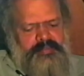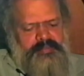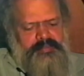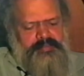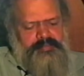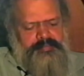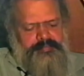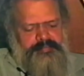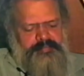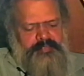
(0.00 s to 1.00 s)
So
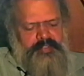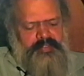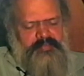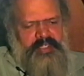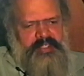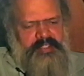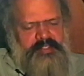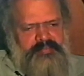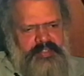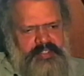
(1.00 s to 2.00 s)
in one case,
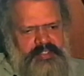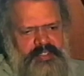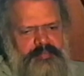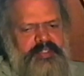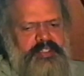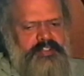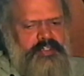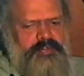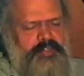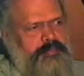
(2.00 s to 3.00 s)
in fact, the commentary is
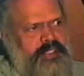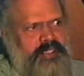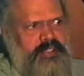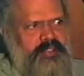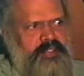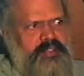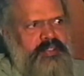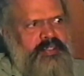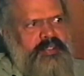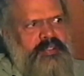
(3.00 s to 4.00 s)
recorded blind.
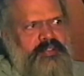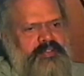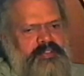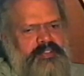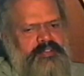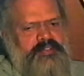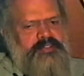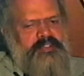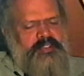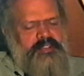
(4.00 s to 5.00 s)
In the sense
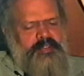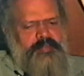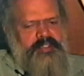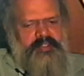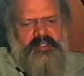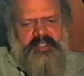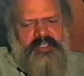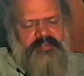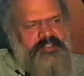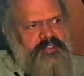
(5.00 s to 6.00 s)
that the commentator had
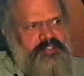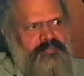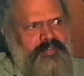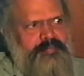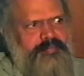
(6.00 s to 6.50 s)
never seen the film.